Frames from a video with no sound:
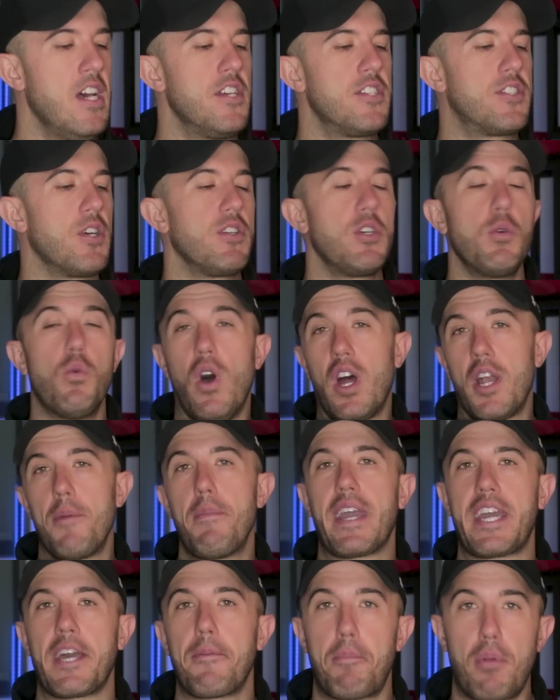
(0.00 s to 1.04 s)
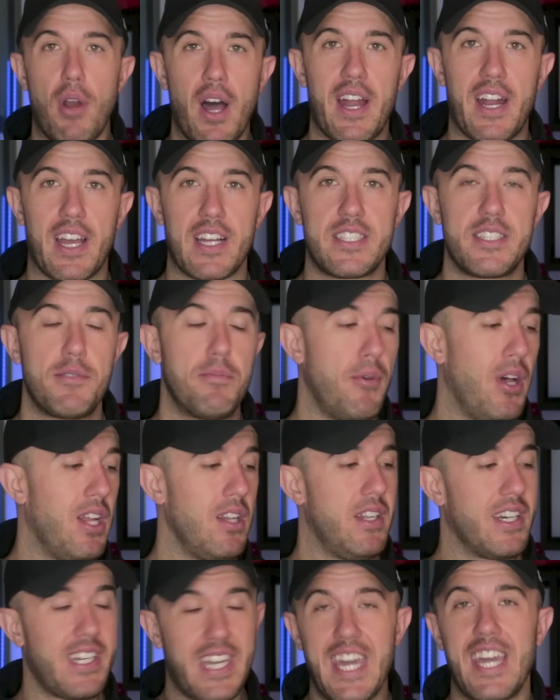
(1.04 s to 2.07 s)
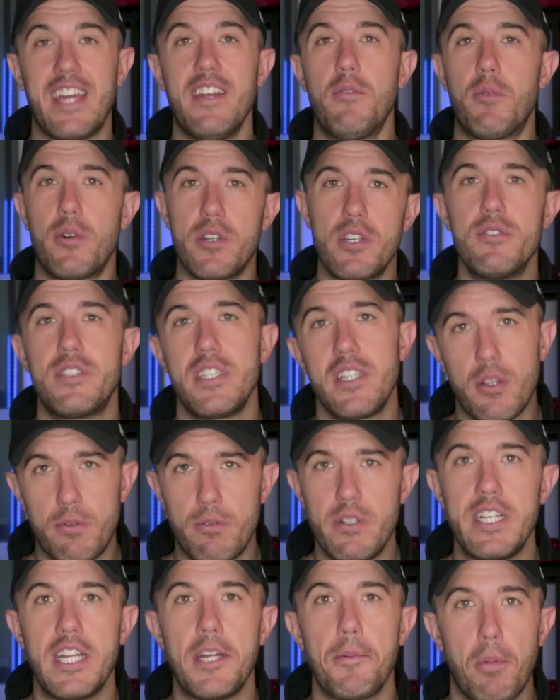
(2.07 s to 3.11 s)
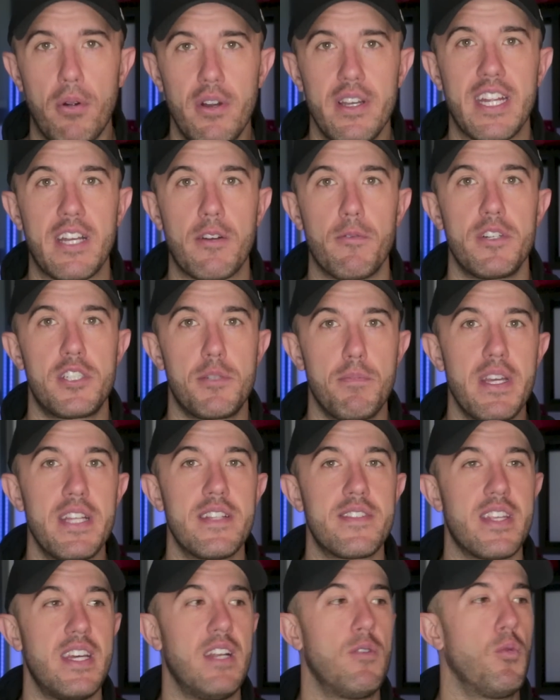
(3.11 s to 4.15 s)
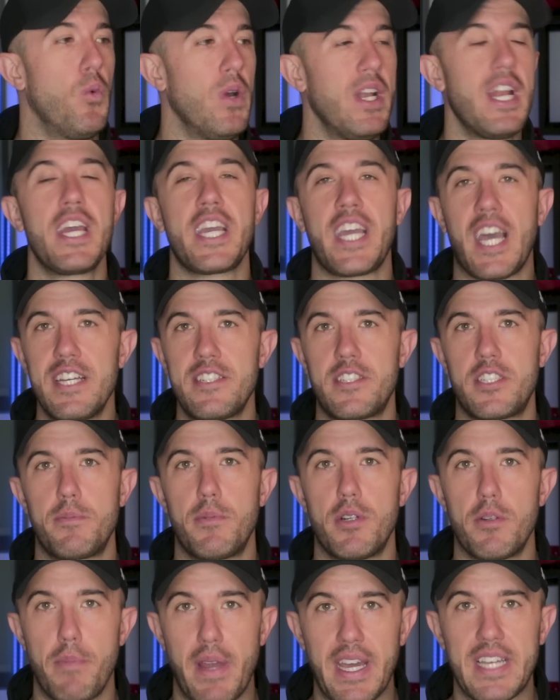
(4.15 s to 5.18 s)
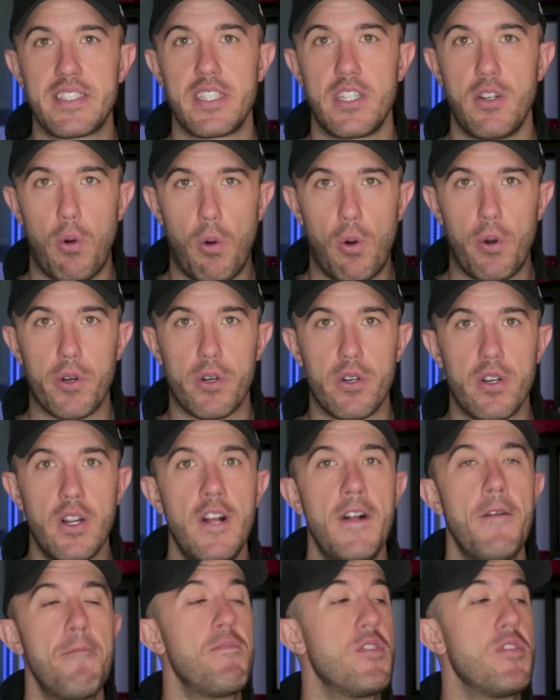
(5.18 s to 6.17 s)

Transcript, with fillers: So you want to make a product. Well, again, we're using three D printing, which means that when a customer makes an order,